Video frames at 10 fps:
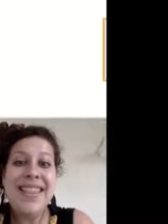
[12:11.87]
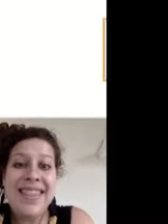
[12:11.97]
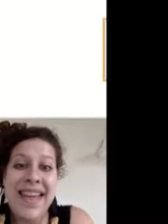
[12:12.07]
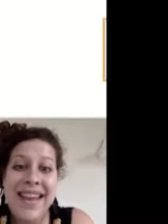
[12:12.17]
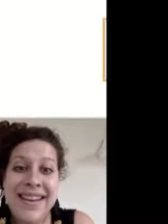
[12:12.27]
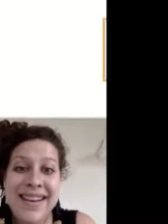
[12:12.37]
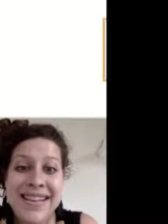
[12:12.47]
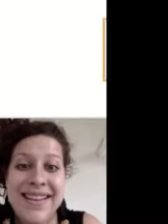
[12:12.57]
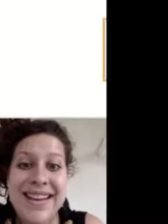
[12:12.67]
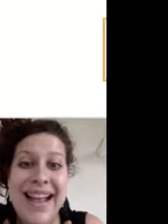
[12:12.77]
Then
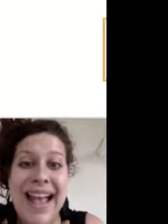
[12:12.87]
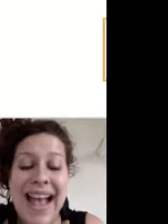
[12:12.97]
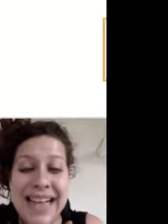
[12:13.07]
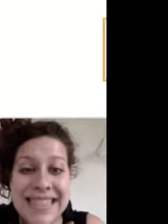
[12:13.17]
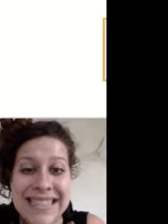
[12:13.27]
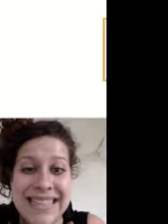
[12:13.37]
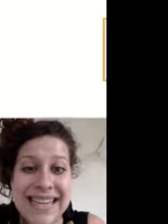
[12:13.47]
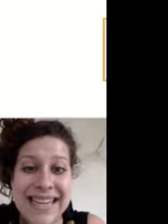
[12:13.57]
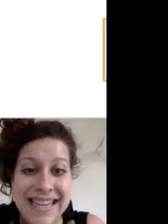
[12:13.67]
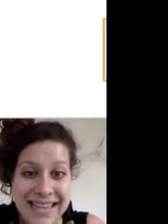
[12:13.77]

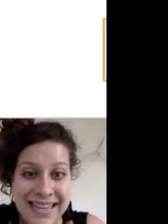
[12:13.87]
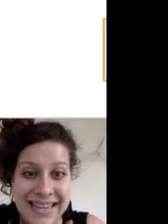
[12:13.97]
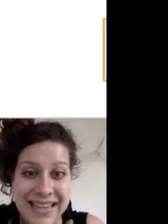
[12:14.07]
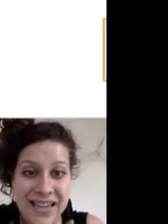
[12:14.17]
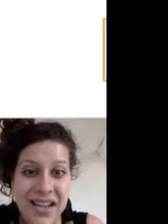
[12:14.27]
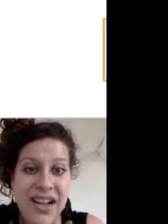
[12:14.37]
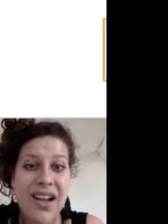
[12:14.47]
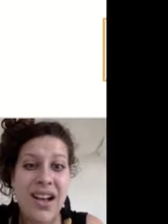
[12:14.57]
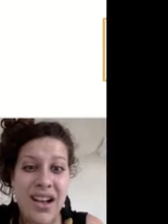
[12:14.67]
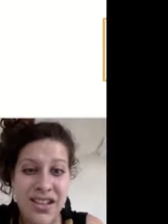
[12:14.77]
ask an
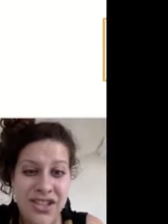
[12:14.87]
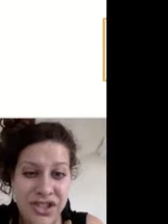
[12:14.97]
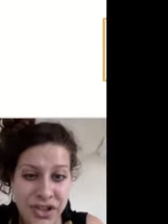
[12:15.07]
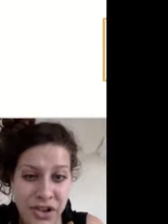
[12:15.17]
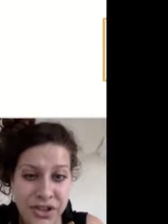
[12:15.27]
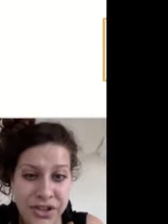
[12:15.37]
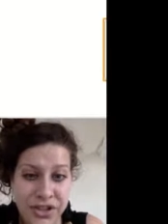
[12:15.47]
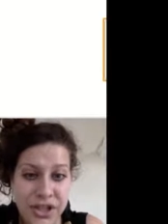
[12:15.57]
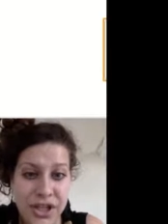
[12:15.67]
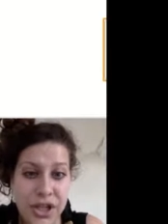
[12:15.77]

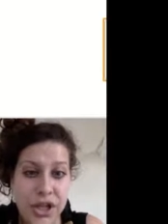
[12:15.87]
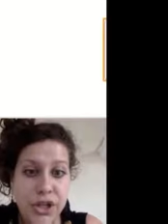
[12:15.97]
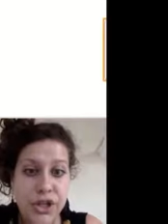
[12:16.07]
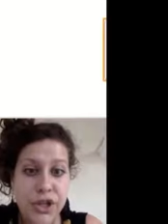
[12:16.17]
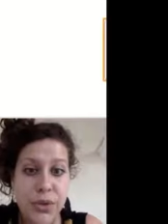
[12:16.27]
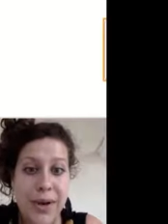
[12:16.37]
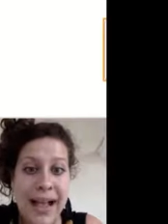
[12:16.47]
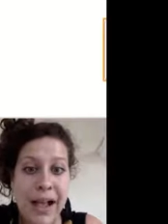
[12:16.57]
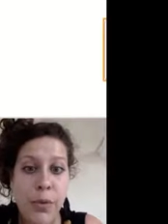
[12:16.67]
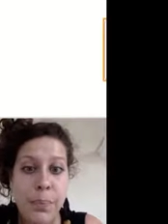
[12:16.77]
adult to
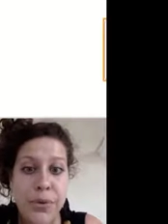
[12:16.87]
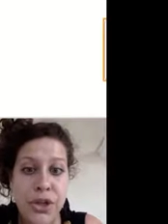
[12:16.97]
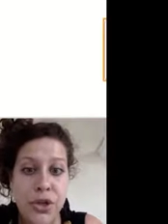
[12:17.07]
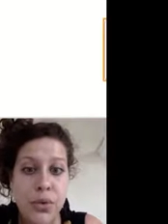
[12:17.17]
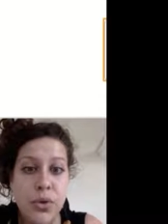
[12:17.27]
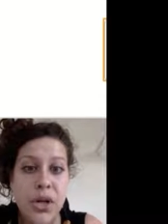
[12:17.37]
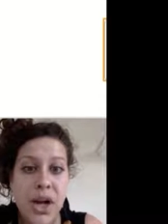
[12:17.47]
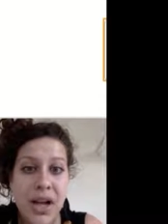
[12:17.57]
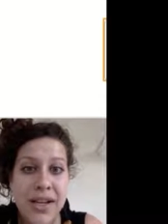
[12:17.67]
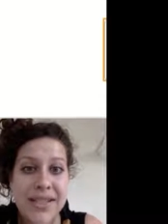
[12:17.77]
help you
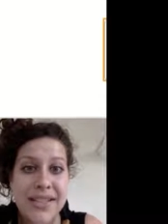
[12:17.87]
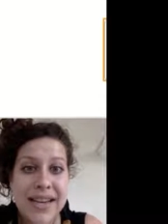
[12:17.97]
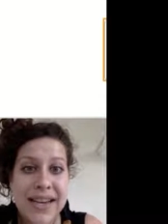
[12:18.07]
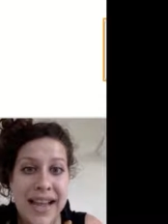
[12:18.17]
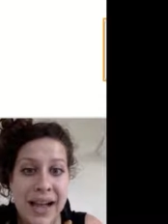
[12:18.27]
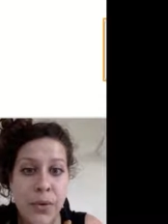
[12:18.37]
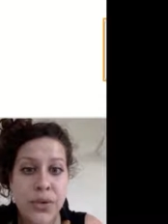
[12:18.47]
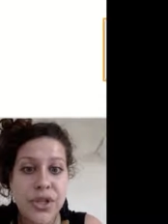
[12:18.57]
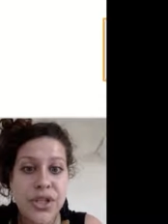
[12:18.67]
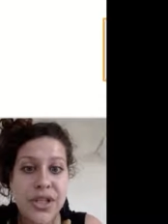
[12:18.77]
cut
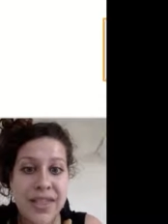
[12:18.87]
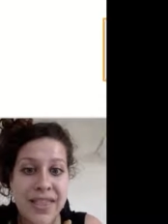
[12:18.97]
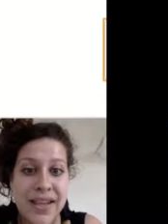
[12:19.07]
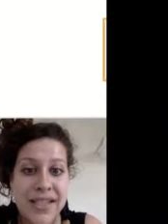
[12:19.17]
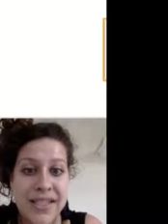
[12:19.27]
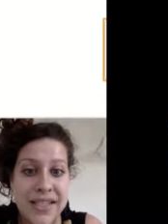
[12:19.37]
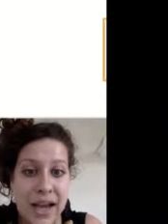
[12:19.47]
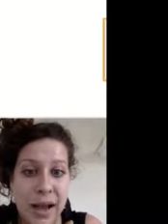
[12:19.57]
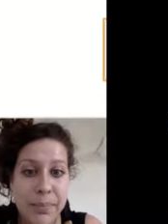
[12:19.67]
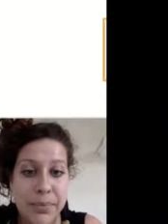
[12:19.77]
out the
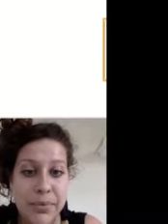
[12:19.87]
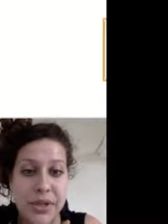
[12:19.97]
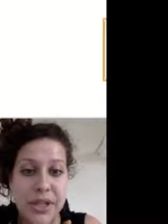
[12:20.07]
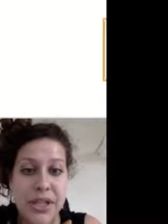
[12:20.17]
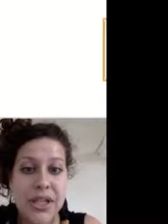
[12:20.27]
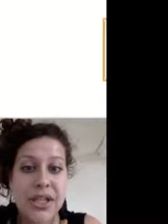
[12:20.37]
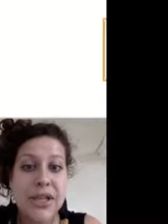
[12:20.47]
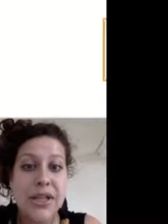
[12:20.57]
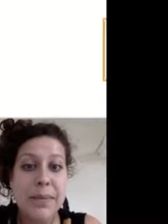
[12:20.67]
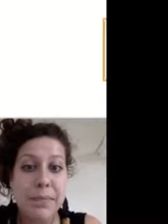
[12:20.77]
top.
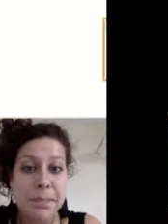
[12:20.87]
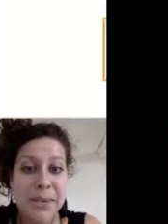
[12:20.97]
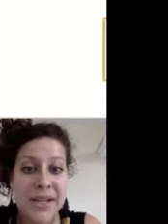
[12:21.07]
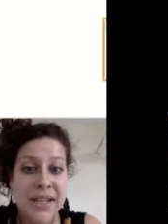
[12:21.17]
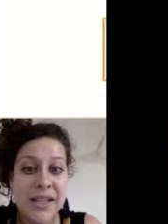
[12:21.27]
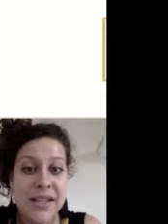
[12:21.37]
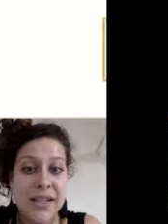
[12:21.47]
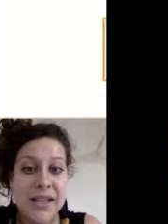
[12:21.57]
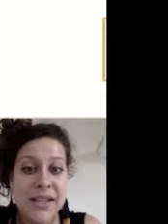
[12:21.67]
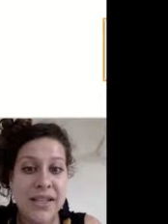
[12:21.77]
Be